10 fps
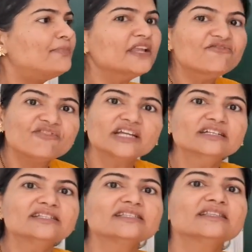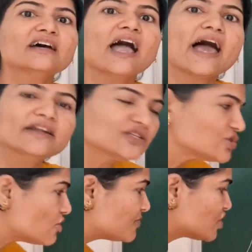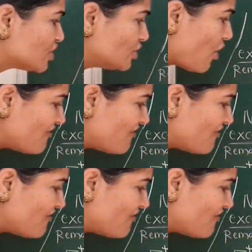prevents the adsorption